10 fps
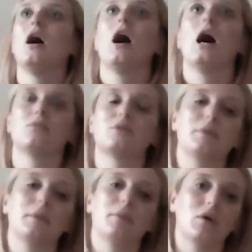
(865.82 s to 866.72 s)
helps
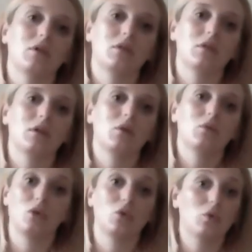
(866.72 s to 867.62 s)
people
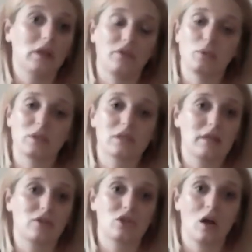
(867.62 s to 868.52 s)
who are living with
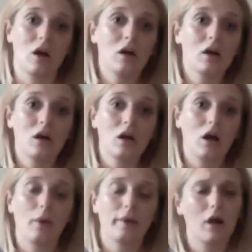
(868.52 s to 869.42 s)
dementia,
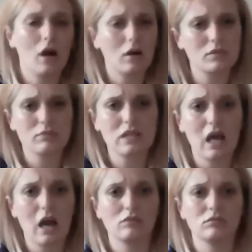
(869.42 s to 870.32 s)
how it calms them
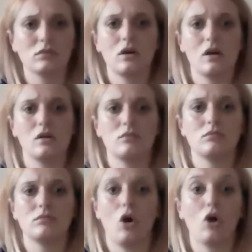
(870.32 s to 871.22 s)
down.
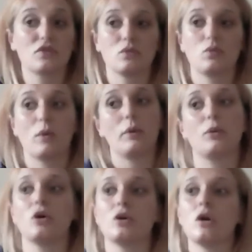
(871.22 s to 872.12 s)
Often when we
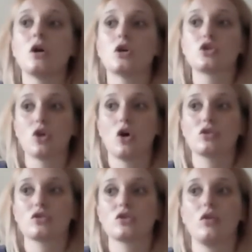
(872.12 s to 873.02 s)
put
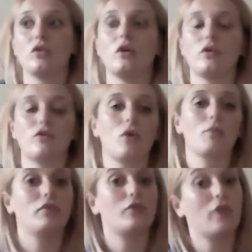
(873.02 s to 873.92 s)
songs on that are
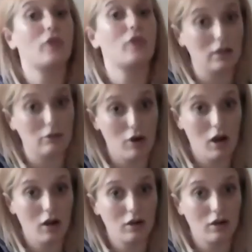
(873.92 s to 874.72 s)
from their era,